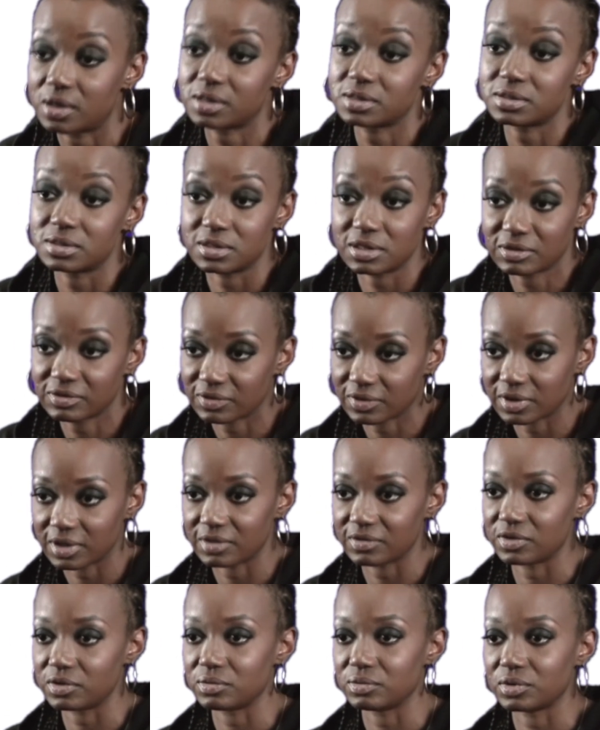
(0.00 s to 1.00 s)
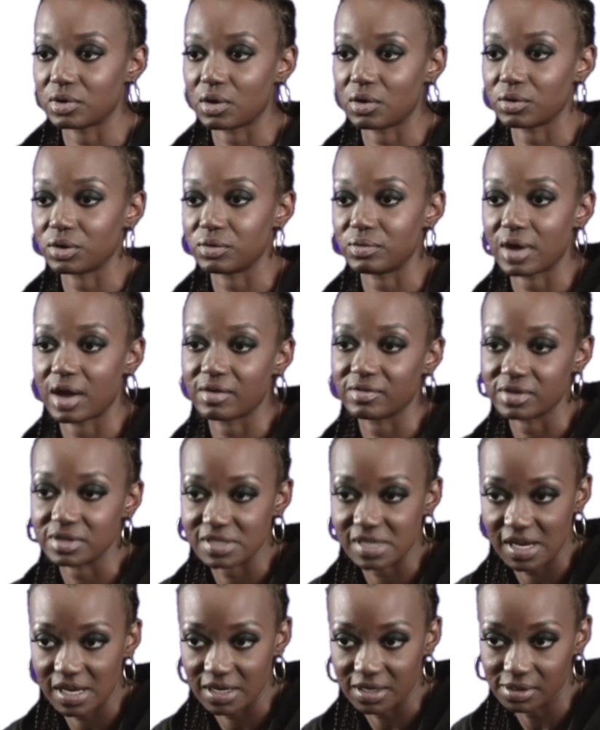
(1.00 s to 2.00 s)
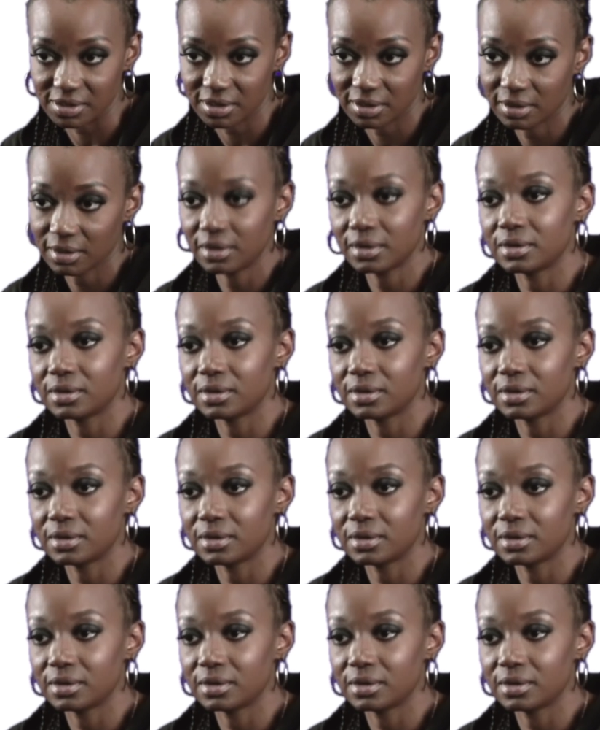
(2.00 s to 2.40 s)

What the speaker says: It's different if you have a date.